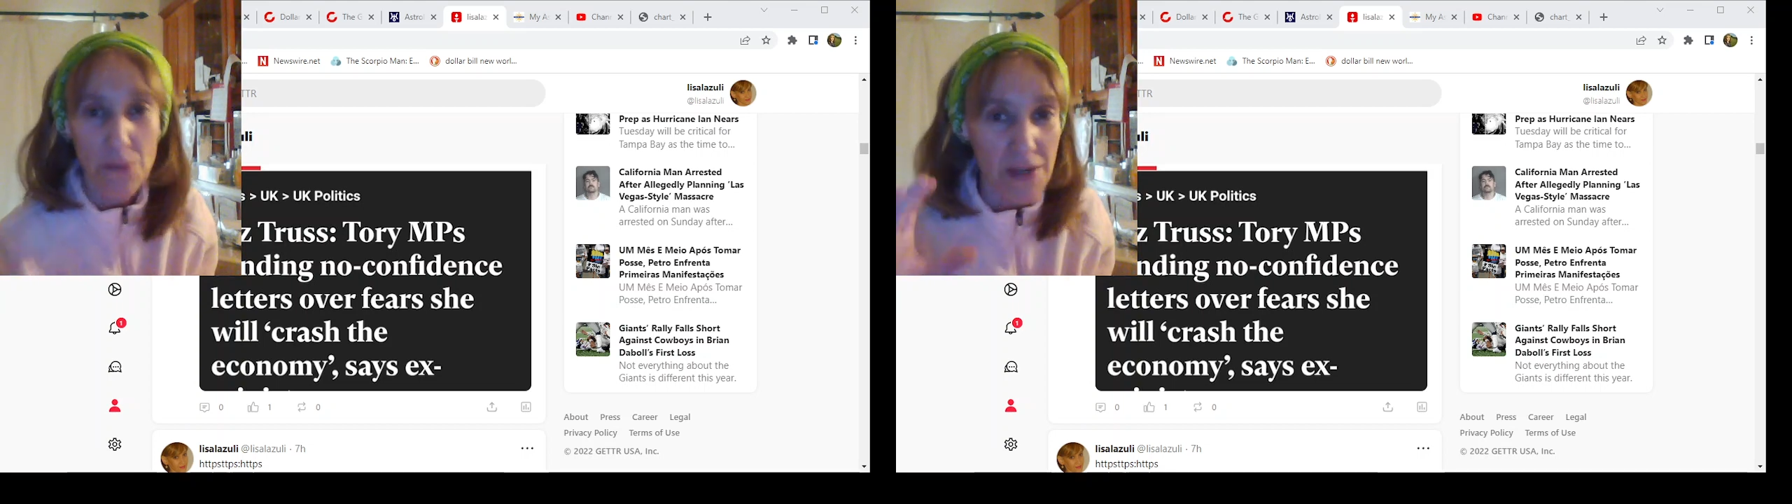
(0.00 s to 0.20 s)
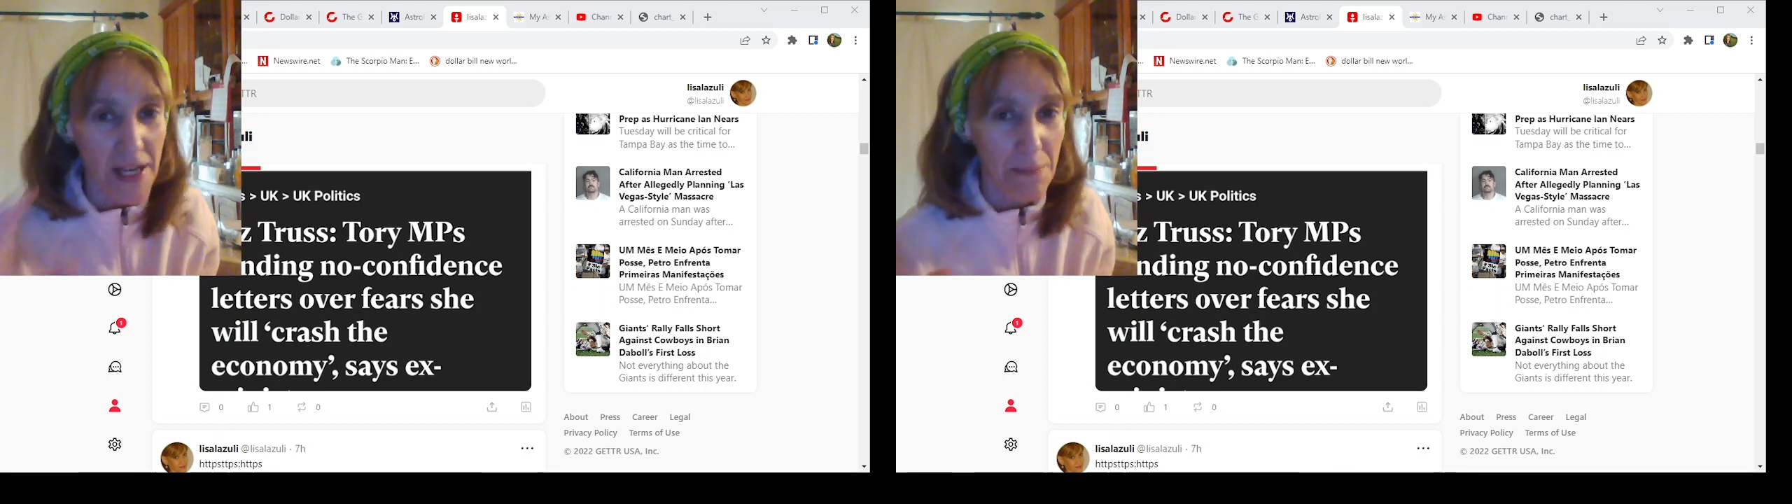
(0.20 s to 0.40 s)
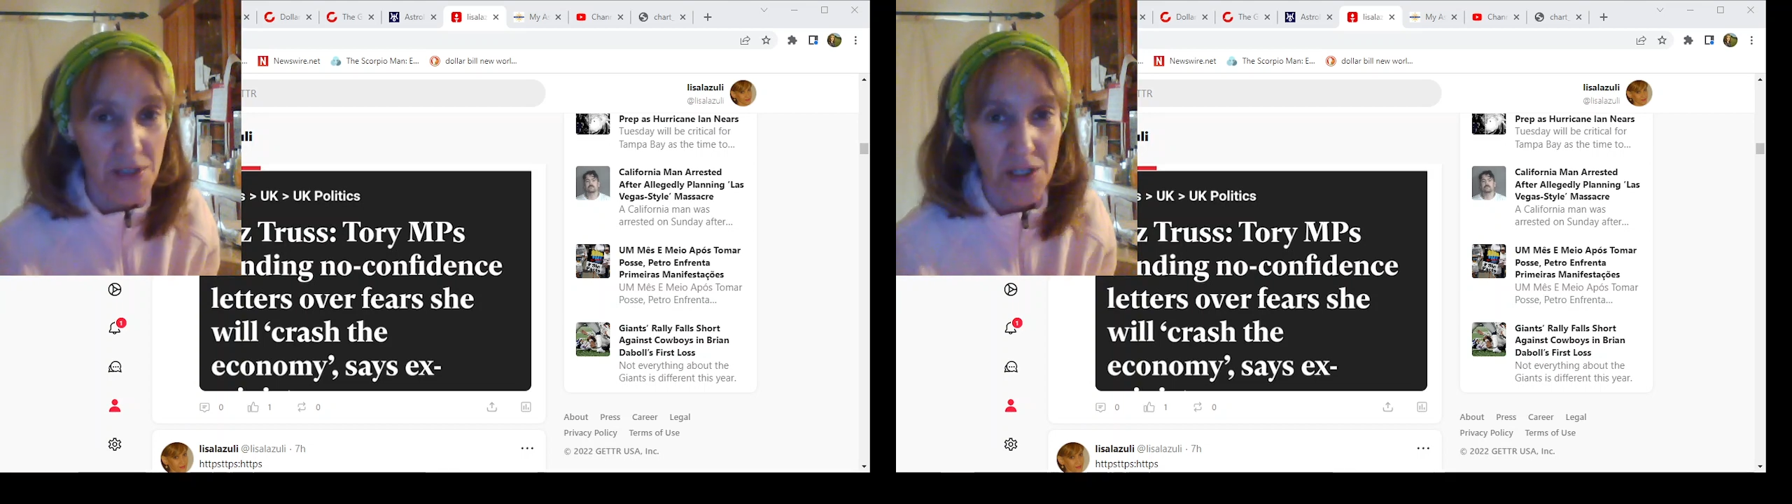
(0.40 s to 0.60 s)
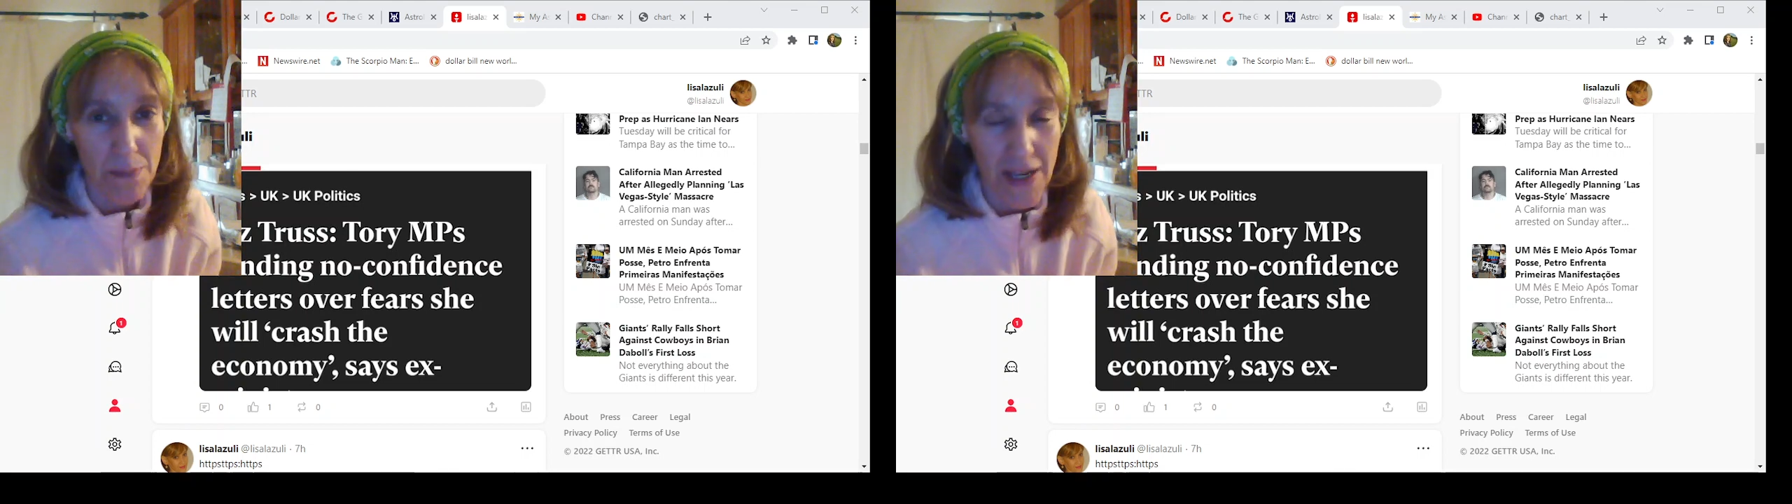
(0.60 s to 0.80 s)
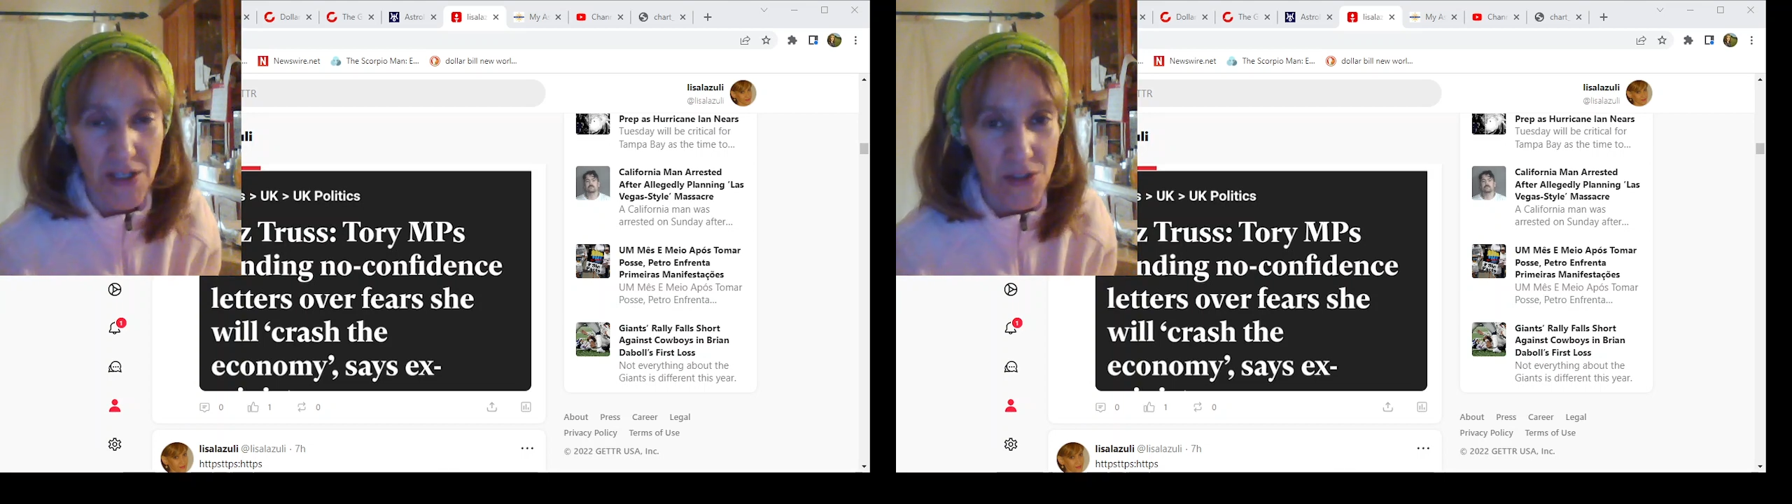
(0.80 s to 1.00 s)
preempt it
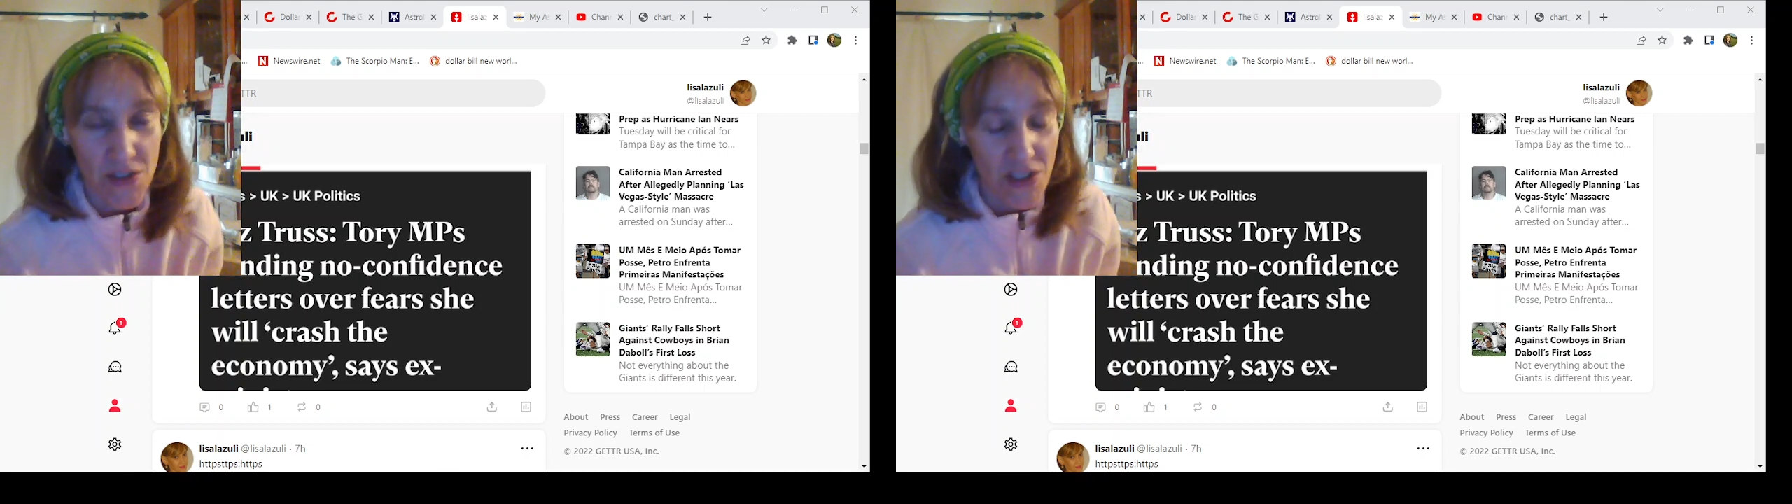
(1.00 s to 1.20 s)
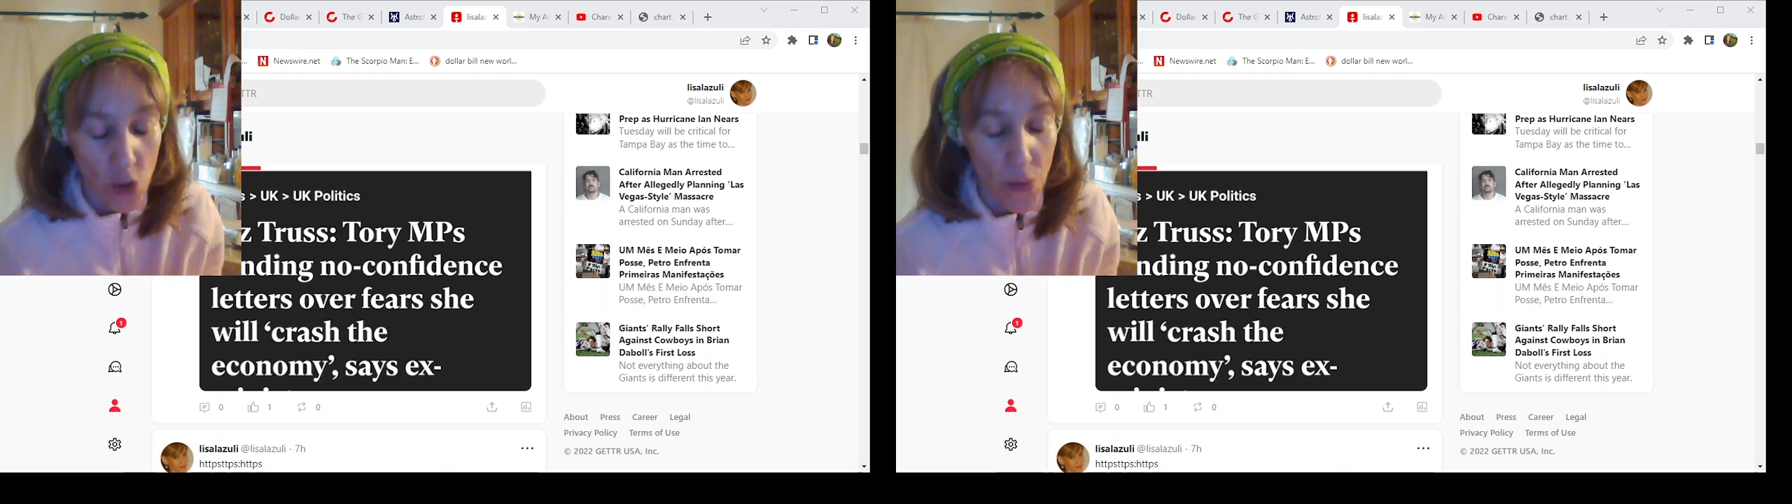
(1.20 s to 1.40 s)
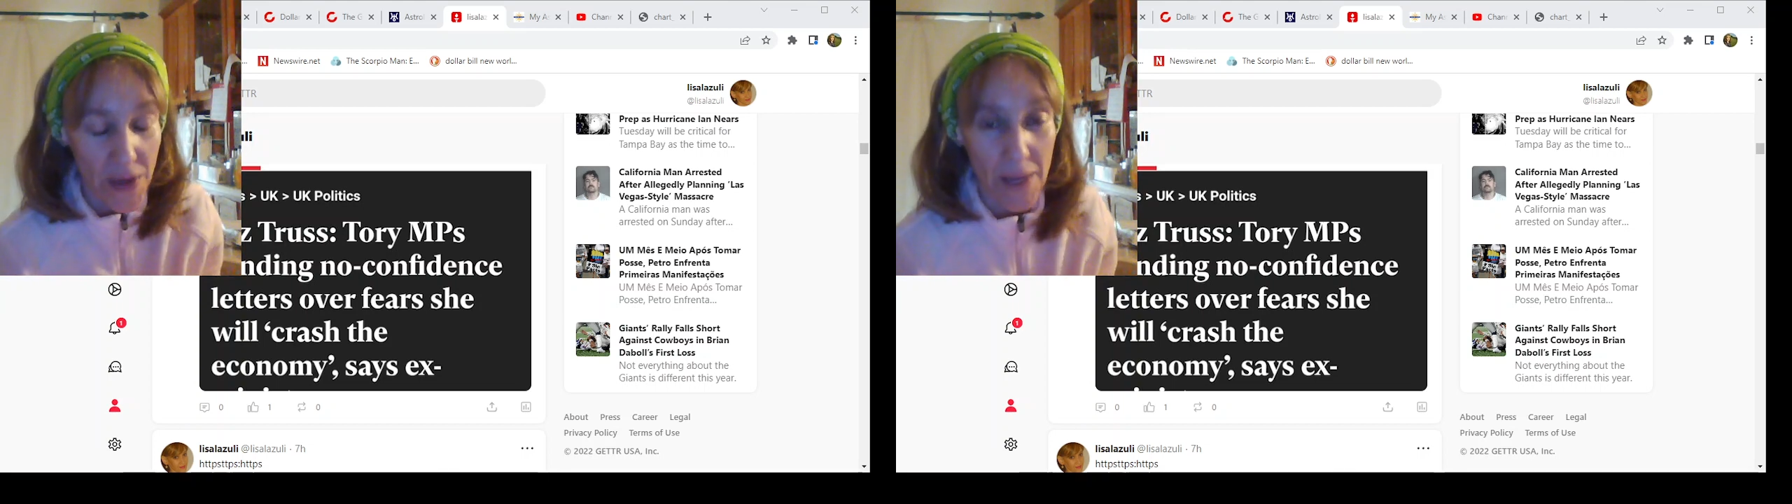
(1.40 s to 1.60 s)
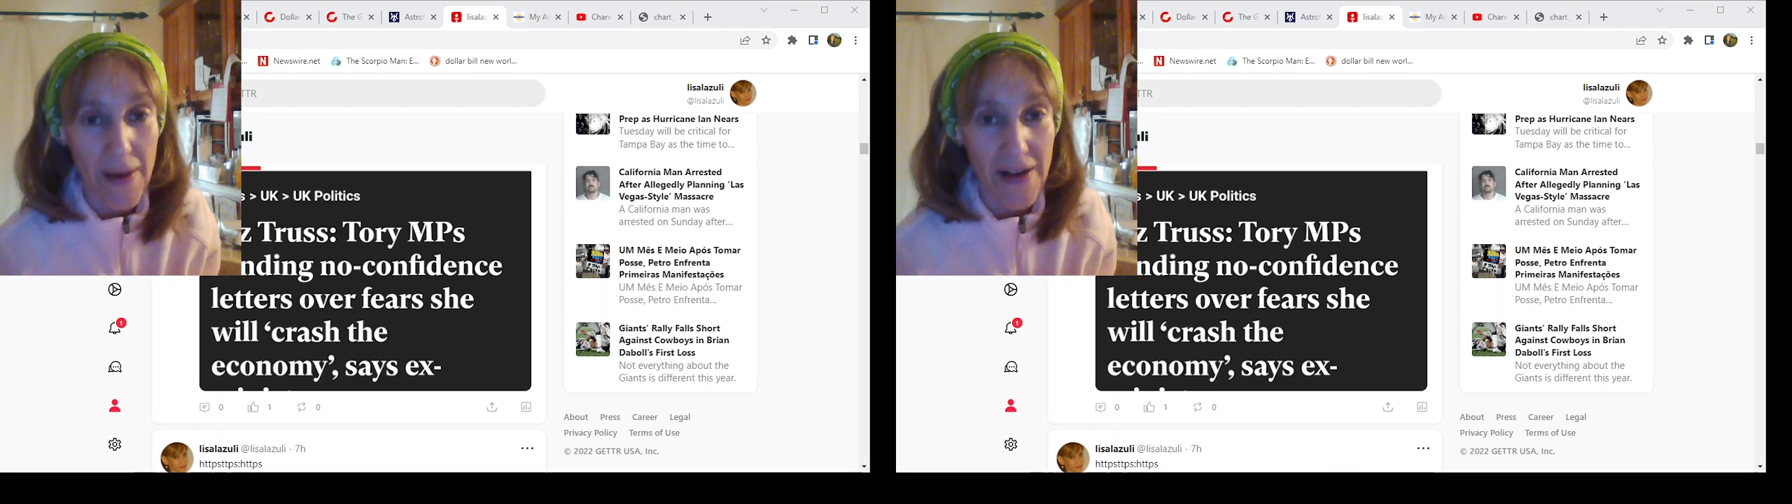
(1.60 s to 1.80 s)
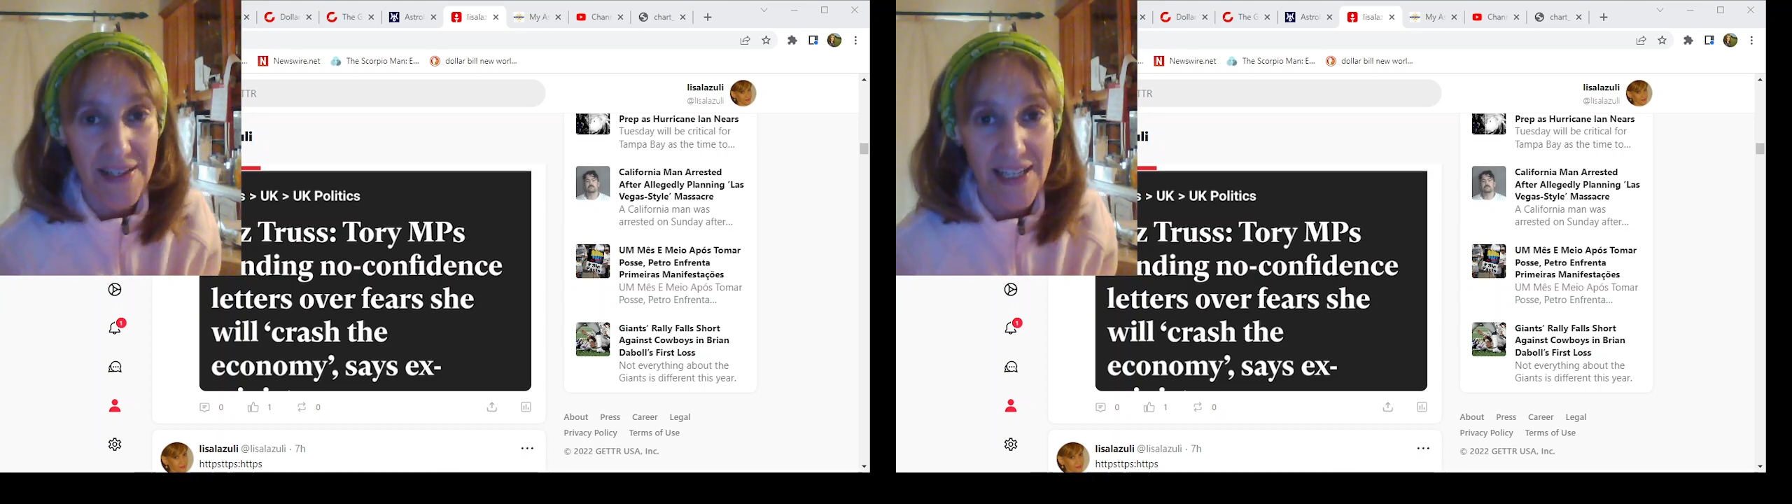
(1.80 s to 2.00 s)
by talking
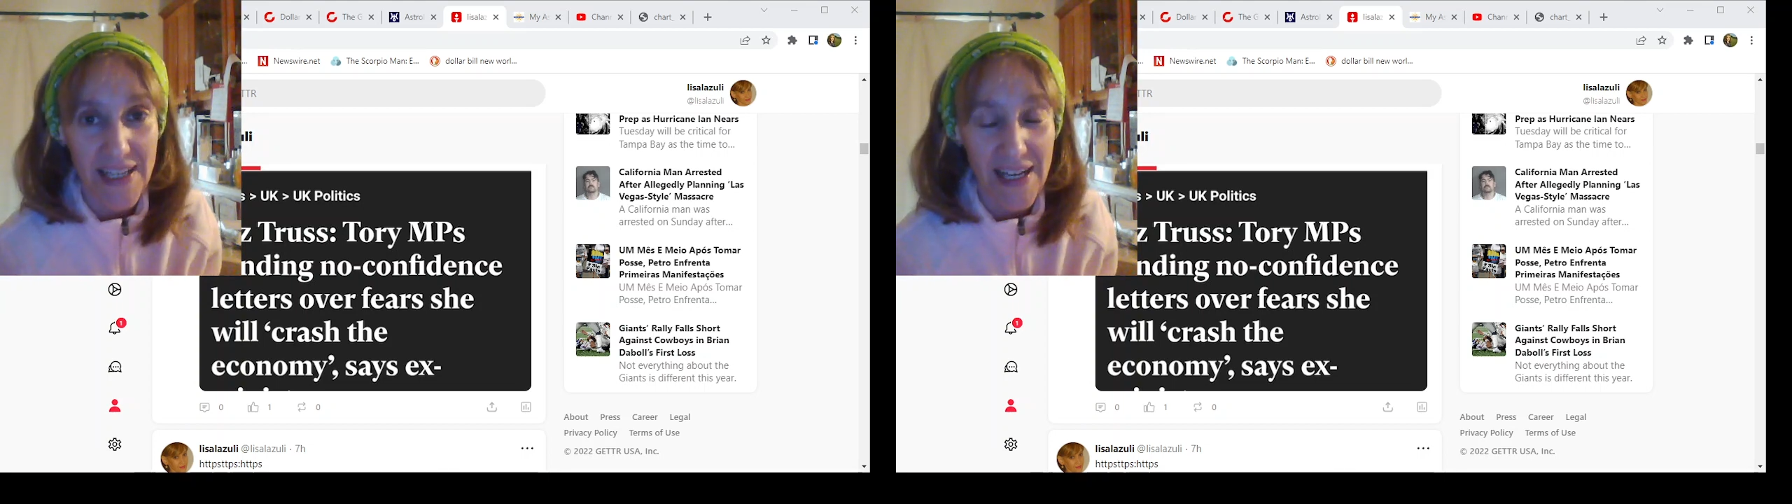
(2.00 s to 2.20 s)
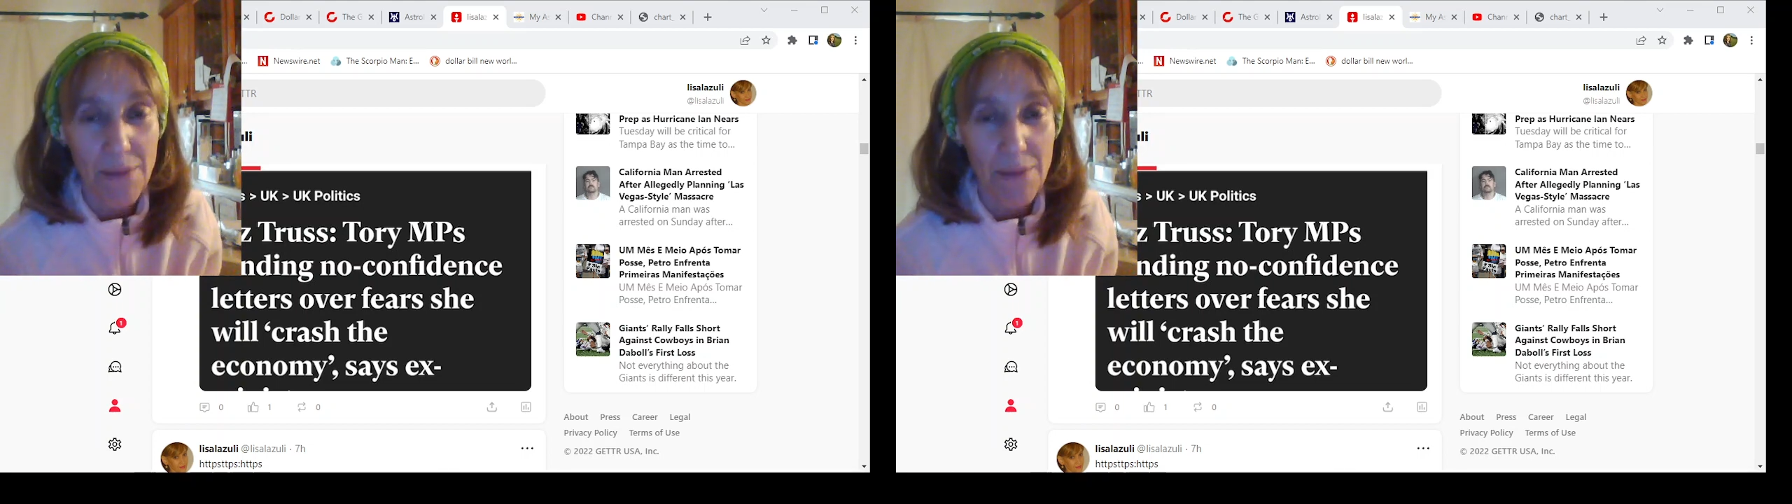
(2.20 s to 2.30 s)
about it here.